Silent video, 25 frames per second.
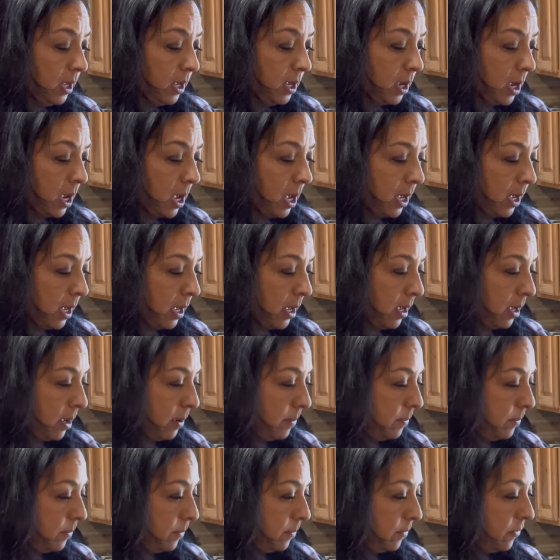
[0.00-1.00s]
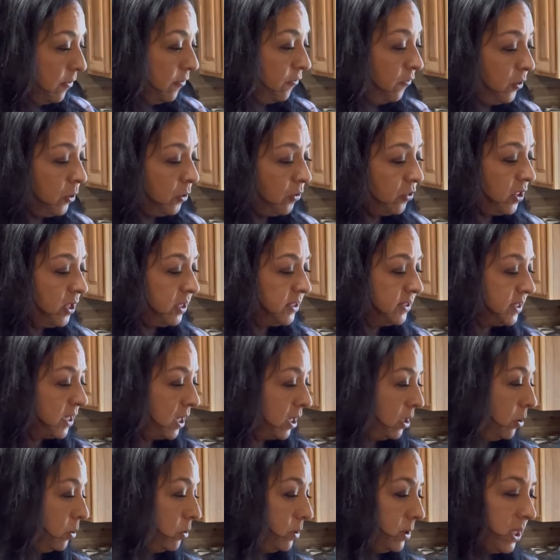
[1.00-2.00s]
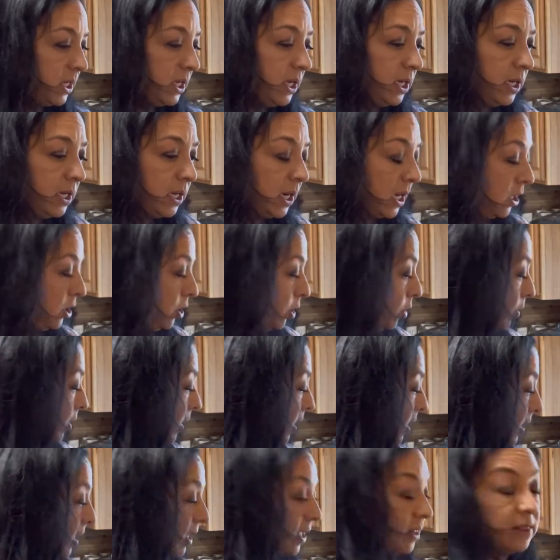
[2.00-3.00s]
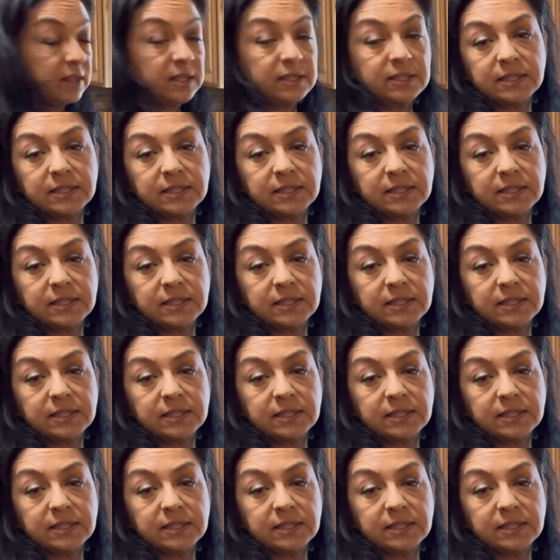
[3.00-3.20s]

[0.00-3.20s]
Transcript: A few things that you'll need, and you can get this.